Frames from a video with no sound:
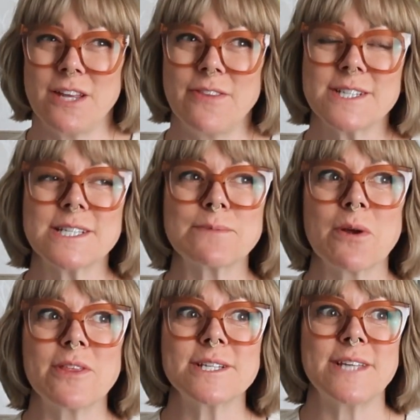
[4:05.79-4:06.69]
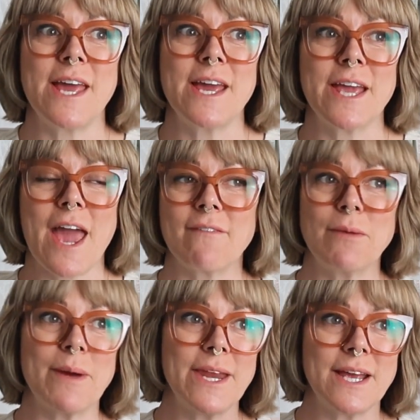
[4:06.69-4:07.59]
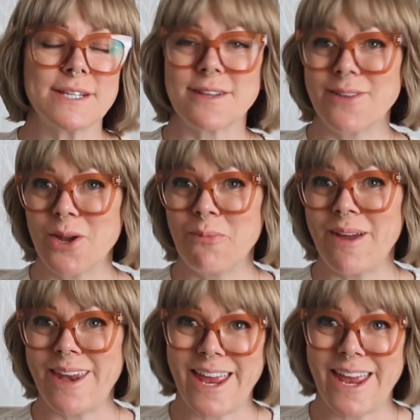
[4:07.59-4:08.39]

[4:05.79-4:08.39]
And this is where the saying, "everybody is a little bit